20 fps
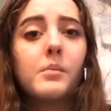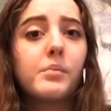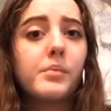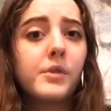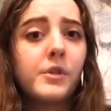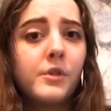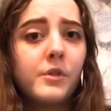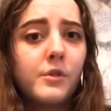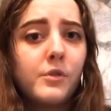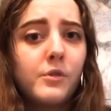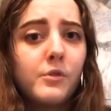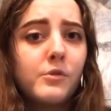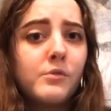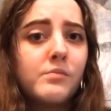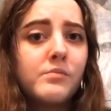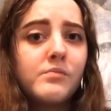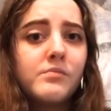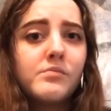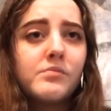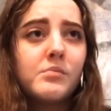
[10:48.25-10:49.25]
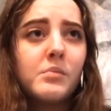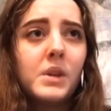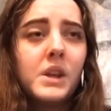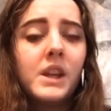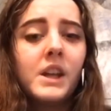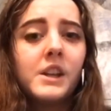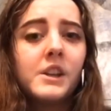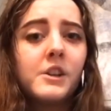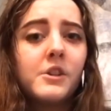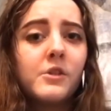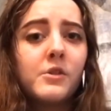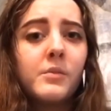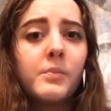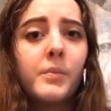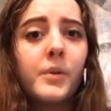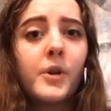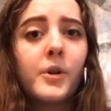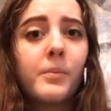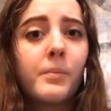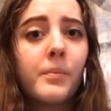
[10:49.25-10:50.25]
blue, yellow,
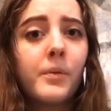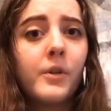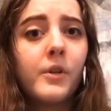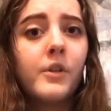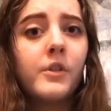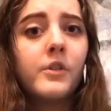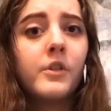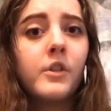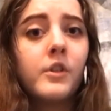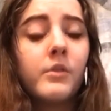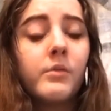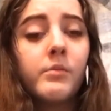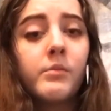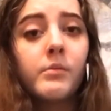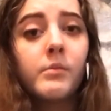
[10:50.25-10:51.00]
purple, the